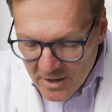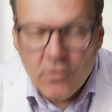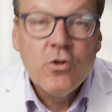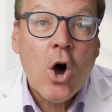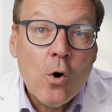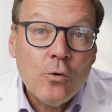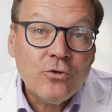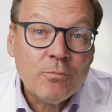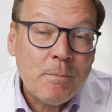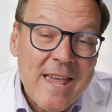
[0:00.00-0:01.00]

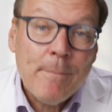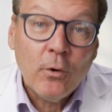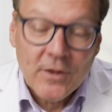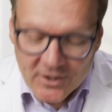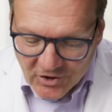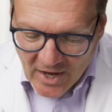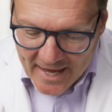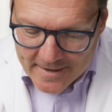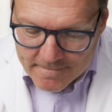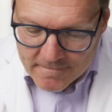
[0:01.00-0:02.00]
Those people that
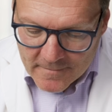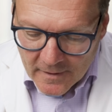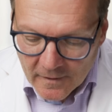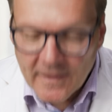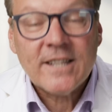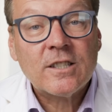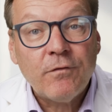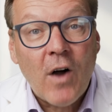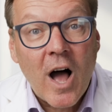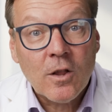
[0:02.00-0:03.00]
said, let's
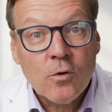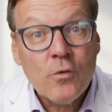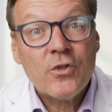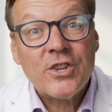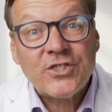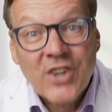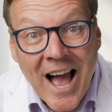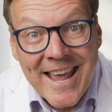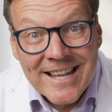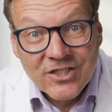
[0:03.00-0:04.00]
follow the
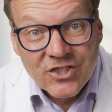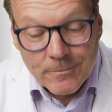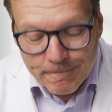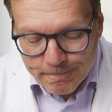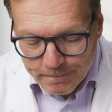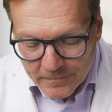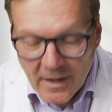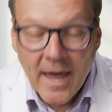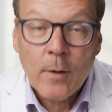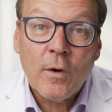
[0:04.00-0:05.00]
science,
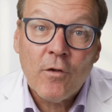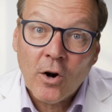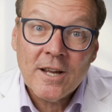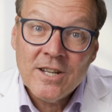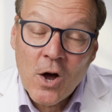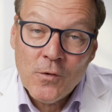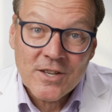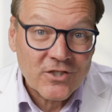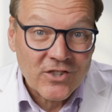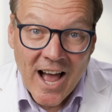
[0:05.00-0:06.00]
and we've already known
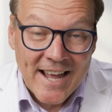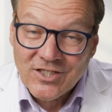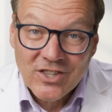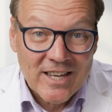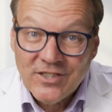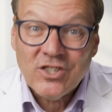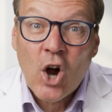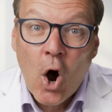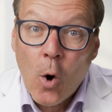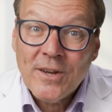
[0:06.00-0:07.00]
that science isn't
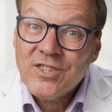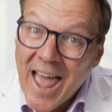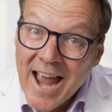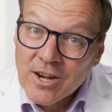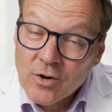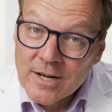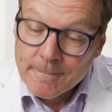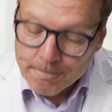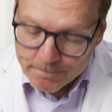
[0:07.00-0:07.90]
always accurate.